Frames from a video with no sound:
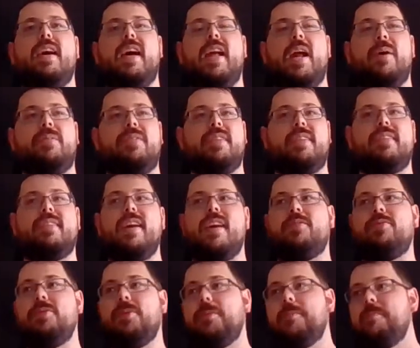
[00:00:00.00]
and I was
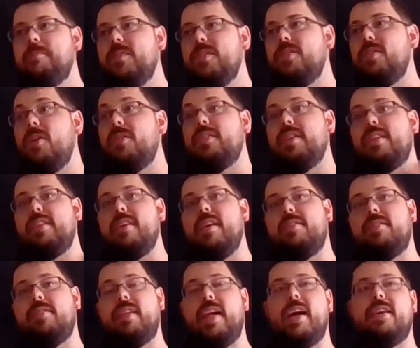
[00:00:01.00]
successful. So
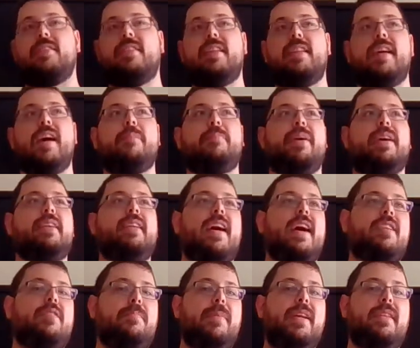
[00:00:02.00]
successful, actually, that my
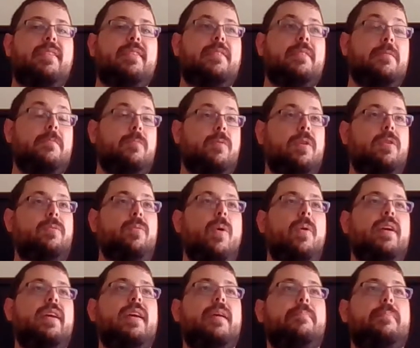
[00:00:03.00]
classmates were
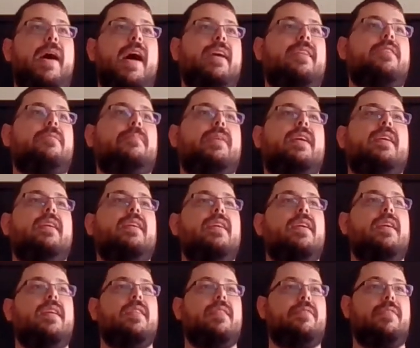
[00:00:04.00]
quoting it back to me
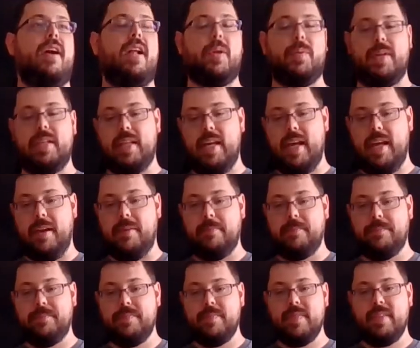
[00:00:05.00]
the following day.
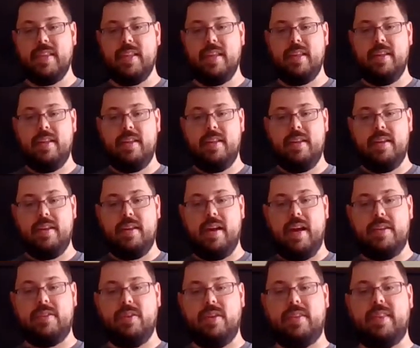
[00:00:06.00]

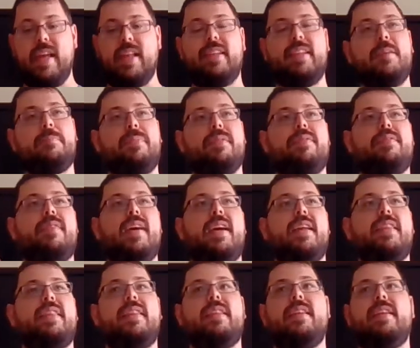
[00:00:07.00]
I took that leap of
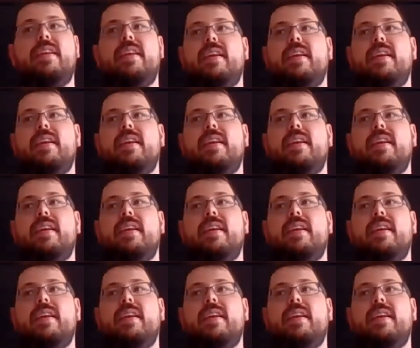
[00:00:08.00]
faith